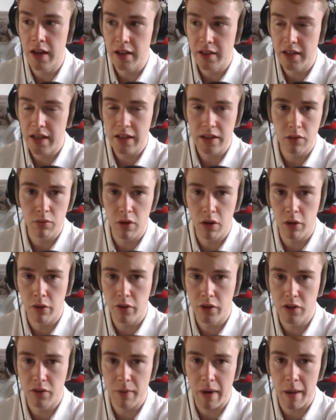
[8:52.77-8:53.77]
take the real
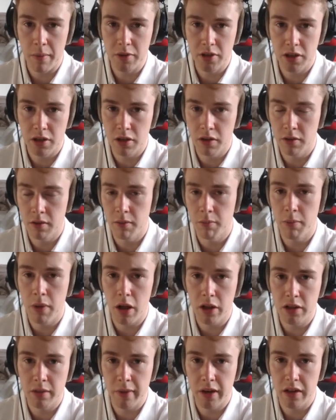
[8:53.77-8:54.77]
reviews from Amazon,
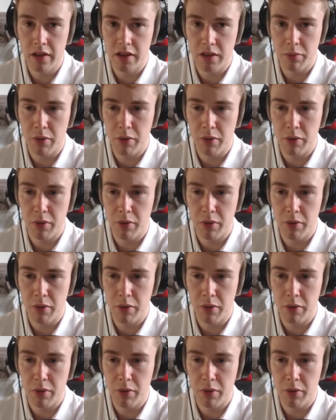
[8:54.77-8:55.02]
plug them into the